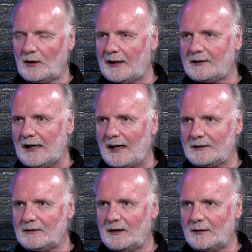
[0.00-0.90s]
like
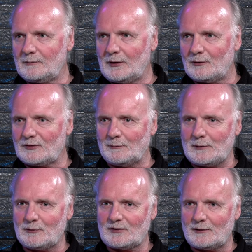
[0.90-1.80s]
that. Some
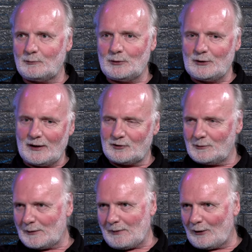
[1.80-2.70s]
people said, well, you guys
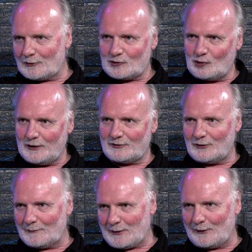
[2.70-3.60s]
should be parents' choice,
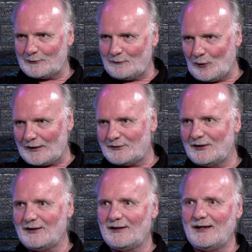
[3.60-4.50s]
not parents' voice.
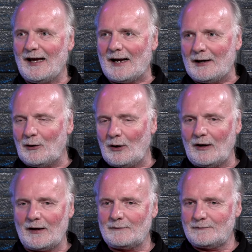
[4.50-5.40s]
And I know a
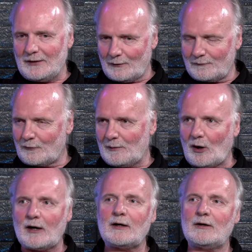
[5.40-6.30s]
lot of, free
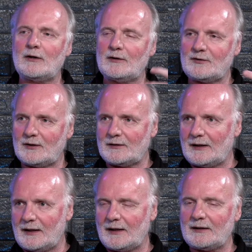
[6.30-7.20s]
marketers and
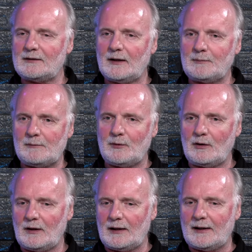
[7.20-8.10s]

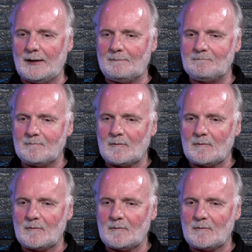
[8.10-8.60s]
people, a